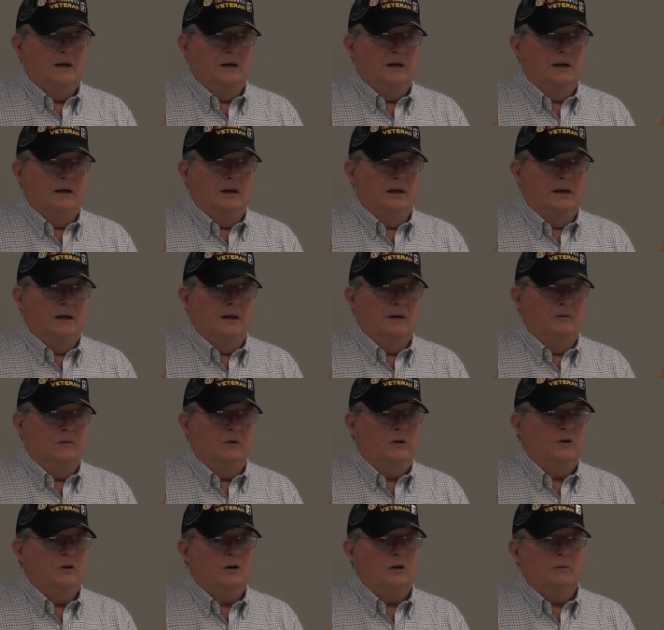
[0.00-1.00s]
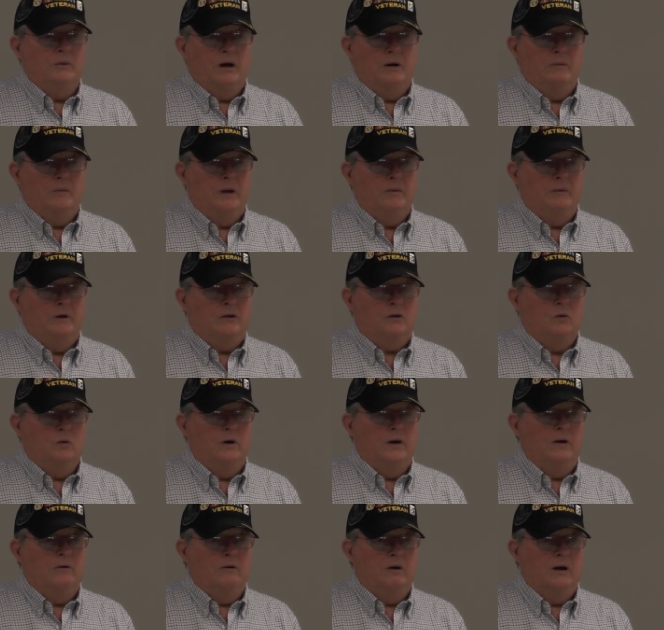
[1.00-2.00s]
and we took about maybe
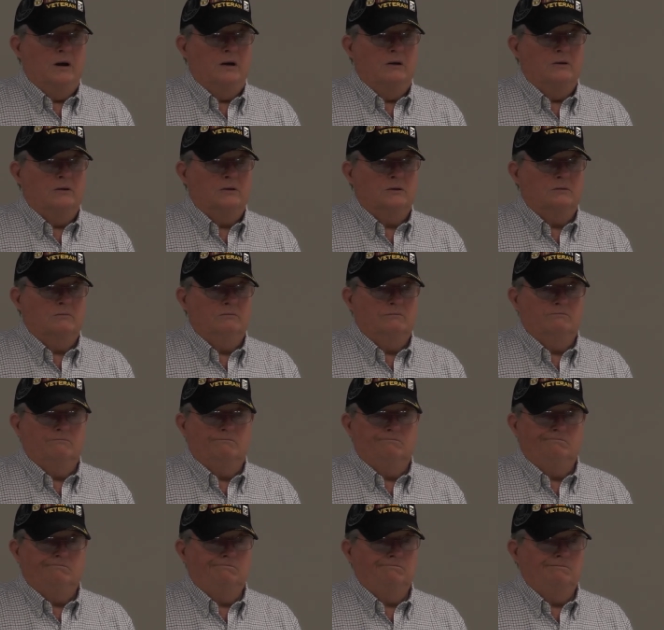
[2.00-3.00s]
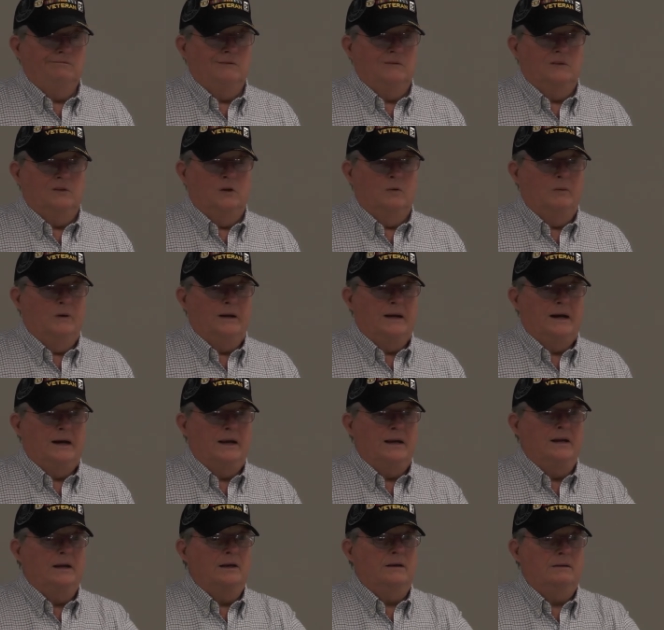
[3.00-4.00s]
20 rounds. Nobody
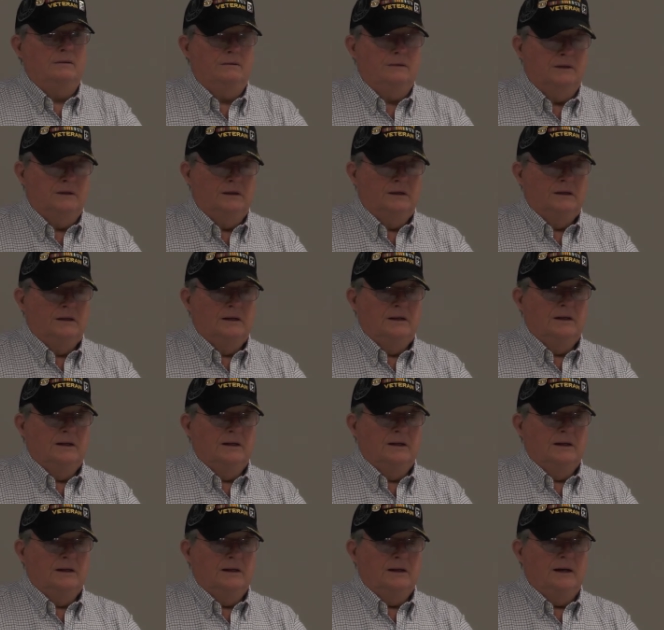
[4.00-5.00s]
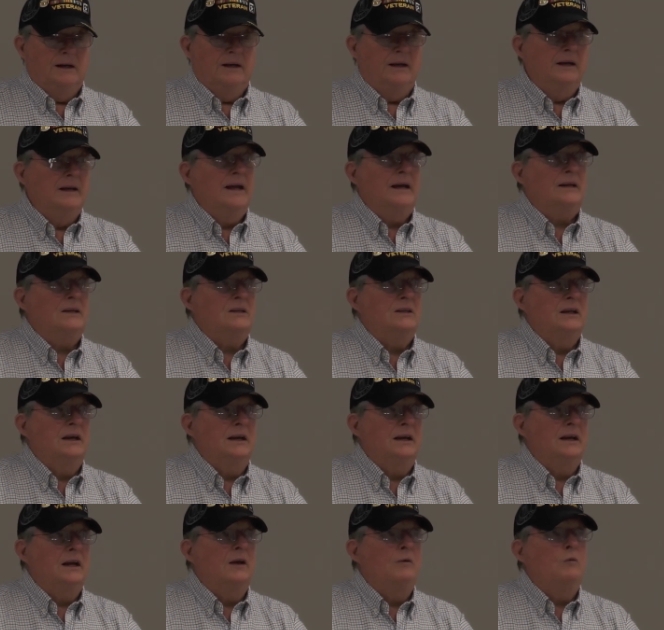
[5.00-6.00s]
got hit, and the next
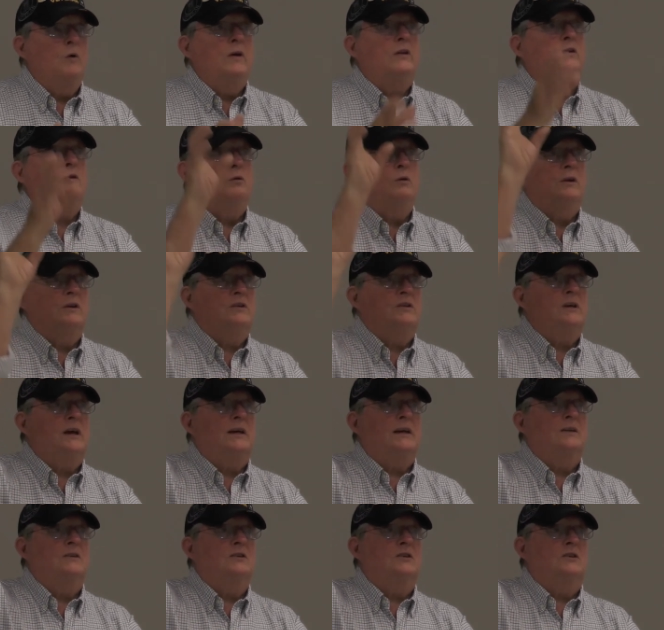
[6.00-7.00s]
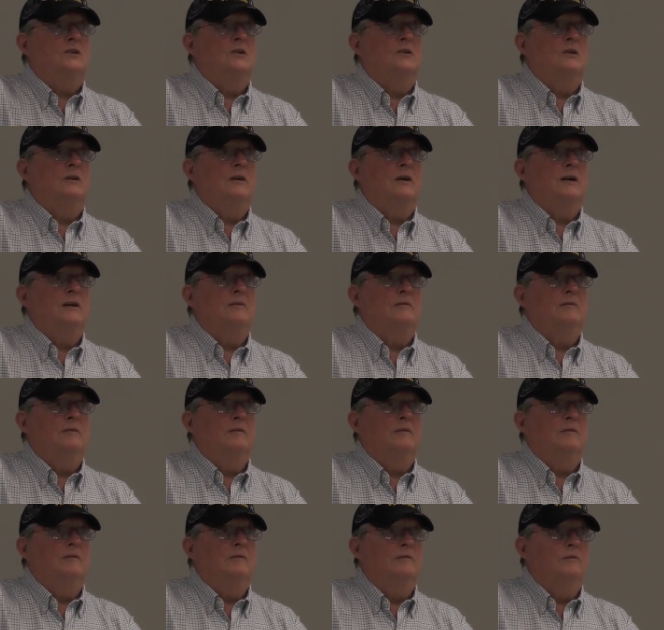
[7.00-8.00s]
night it went through the second story
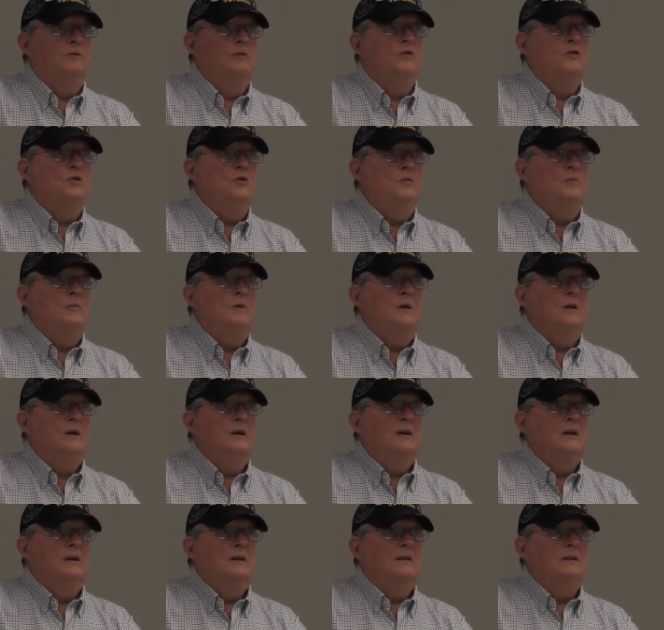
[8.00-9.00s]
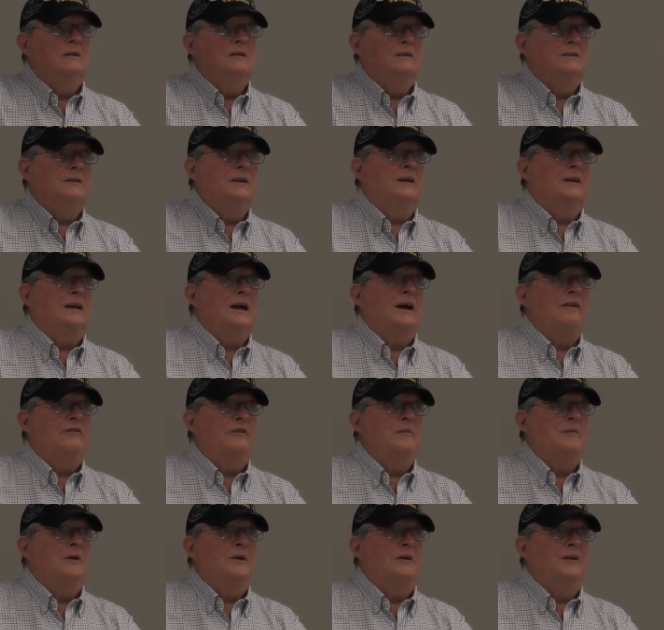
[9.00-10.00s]
room that a guy
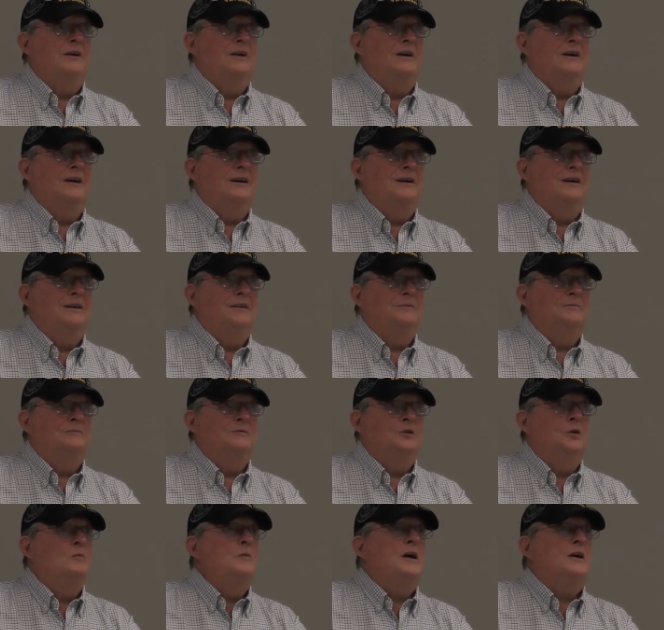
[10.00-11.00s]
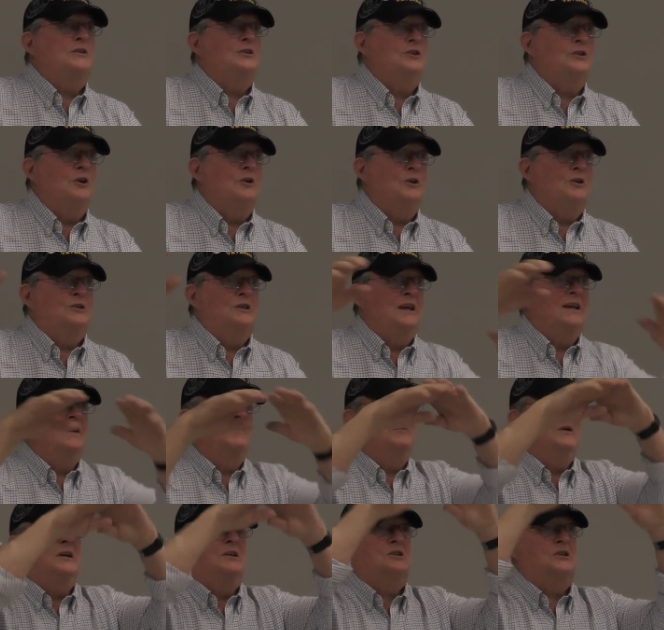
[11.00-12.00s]
from New Mexico, because he had
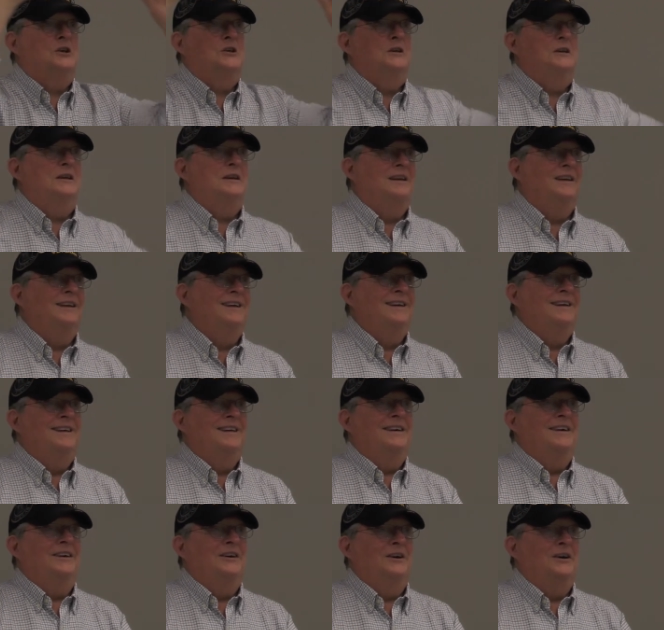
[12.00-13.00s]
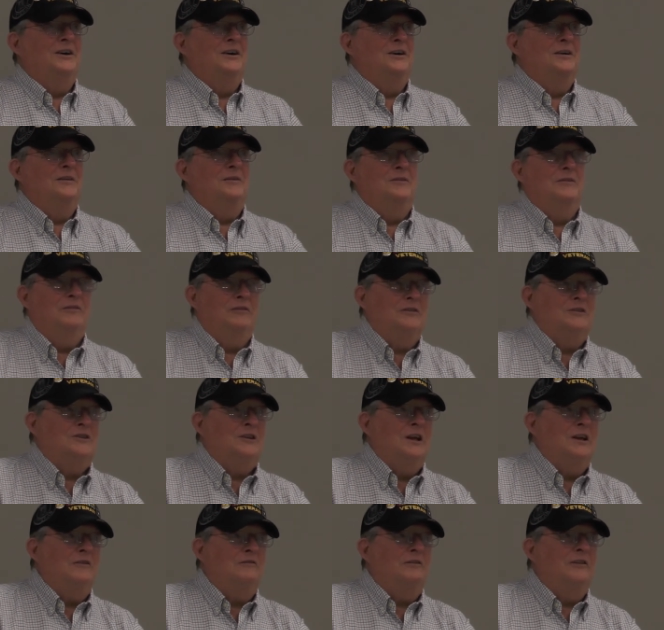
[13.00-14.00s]
the big Southern
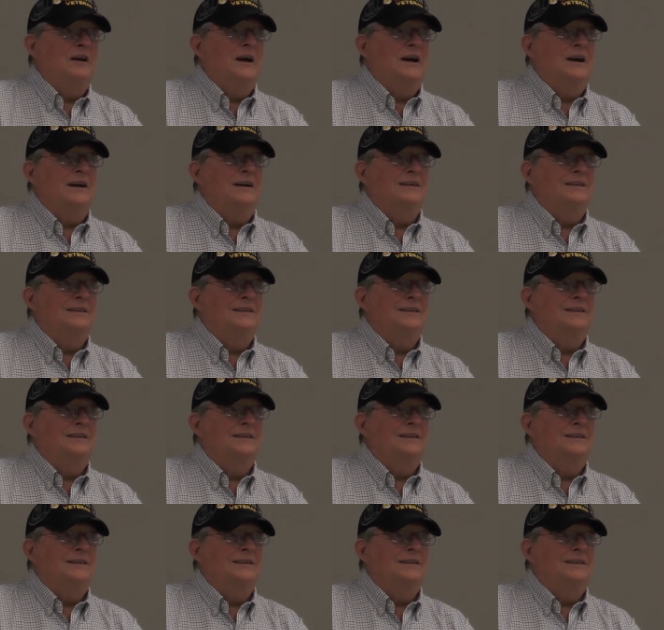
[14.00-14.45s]
state flag.